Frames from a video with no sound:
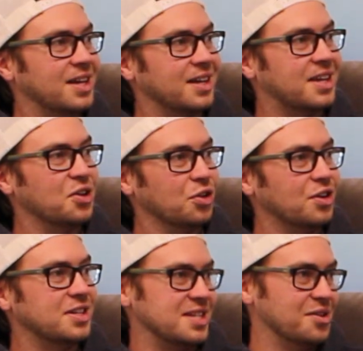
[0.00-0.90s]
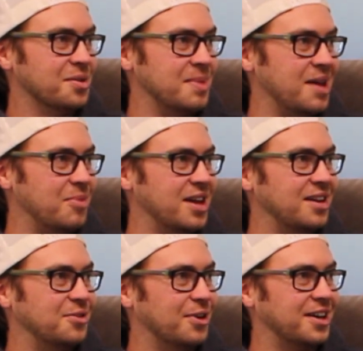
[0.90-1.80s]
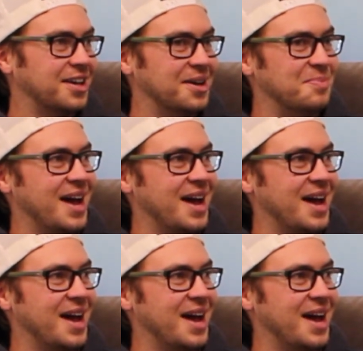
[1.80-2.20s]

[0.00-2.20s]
a killer deal maybe and you want to cut back